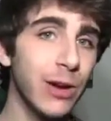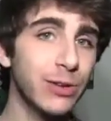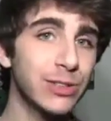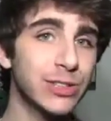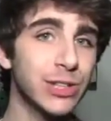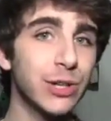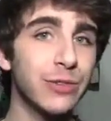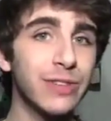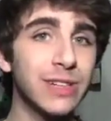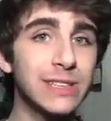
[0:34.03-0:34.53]
radio
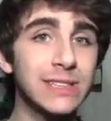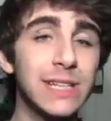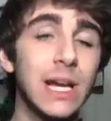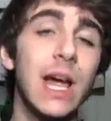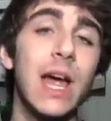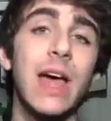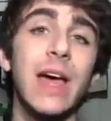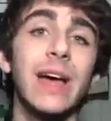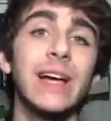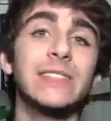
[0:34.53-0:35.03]
service
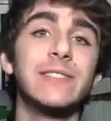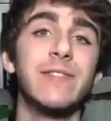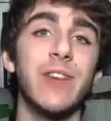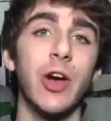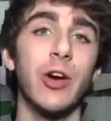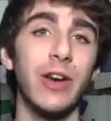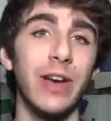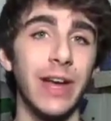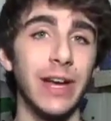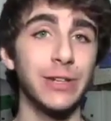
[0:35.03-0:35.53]
is
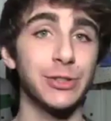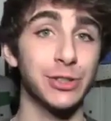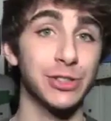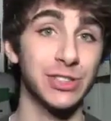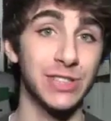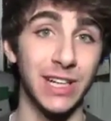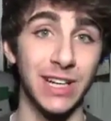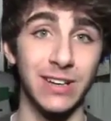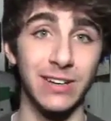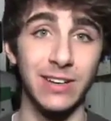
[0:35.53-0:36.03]
very
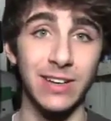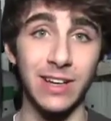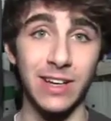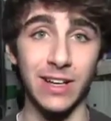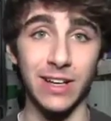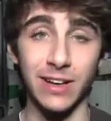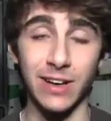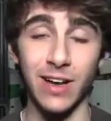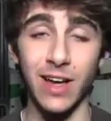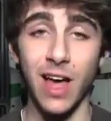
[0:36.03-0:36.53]
interesting
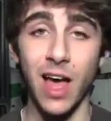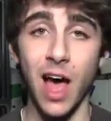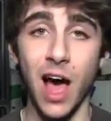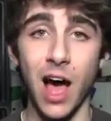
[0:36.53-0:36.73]
indeed.